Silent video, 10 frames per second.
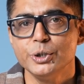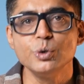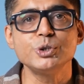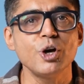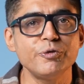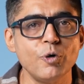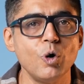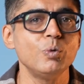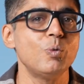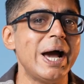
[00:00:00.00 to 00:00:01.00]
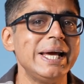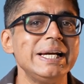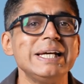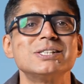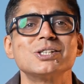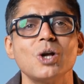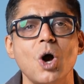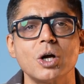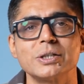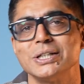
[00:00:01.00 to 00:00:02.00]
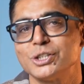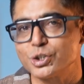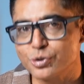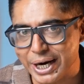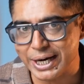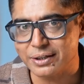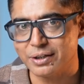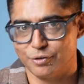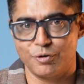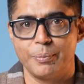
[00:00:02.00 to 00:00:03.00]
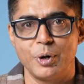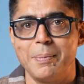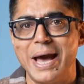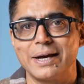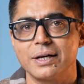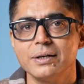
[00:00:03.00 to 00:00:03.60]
Use your phone while it's locked straight from your Mac.